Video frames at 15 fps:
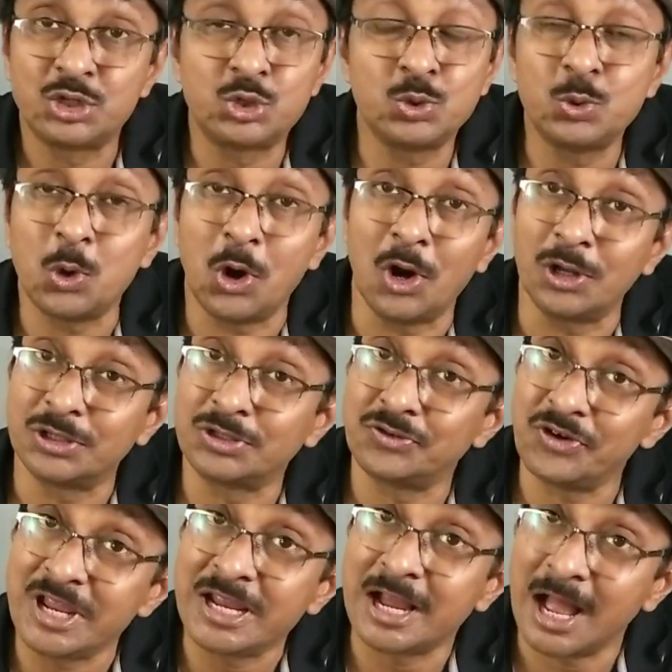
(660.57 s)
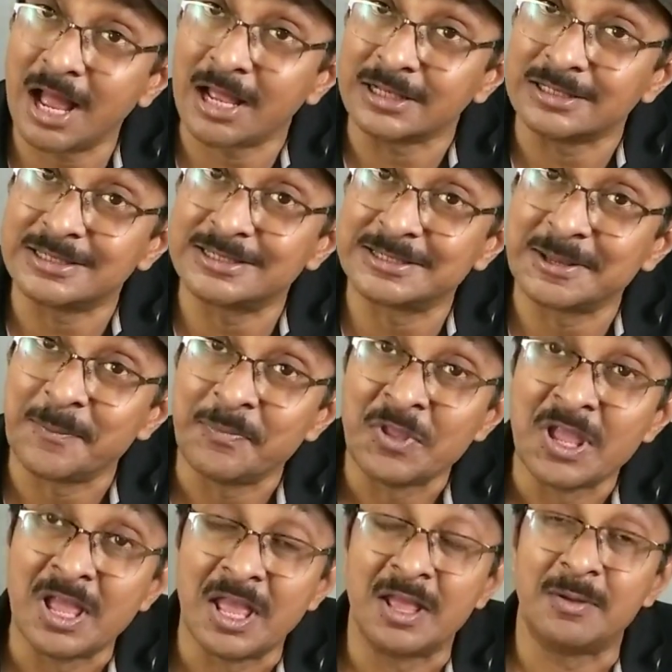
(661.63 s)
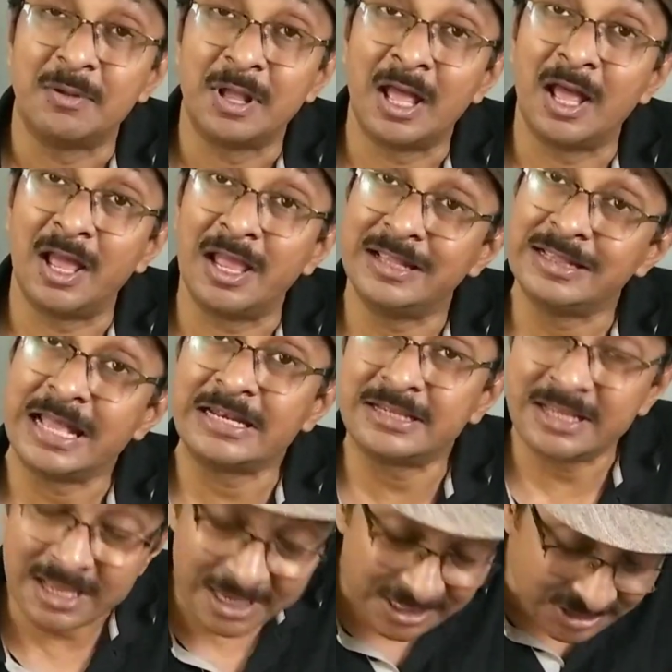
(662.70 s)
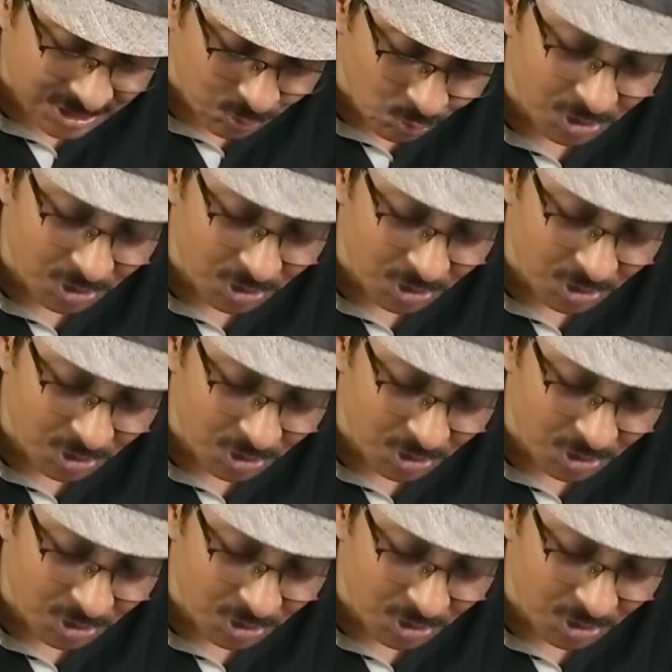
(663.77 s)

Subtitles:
2 or 3 cards. In that case,